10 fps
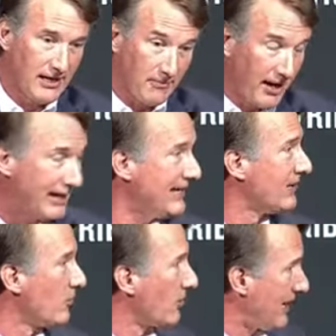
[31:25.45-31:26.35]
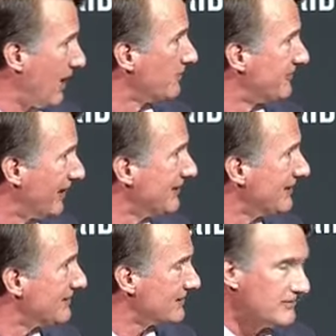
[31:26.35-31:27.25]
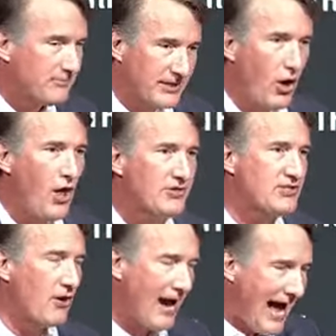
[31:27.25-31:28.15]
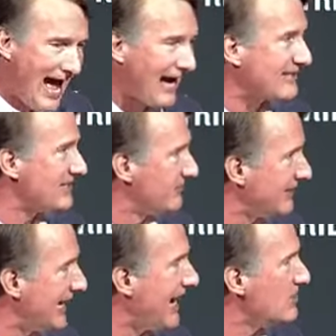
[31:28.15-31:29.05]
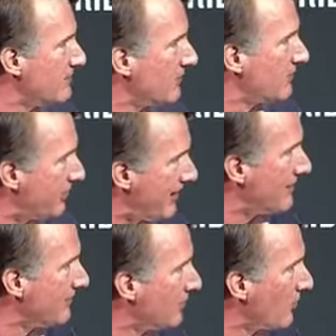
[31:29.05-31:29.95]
money in order to help fund it, but also active engagement with them in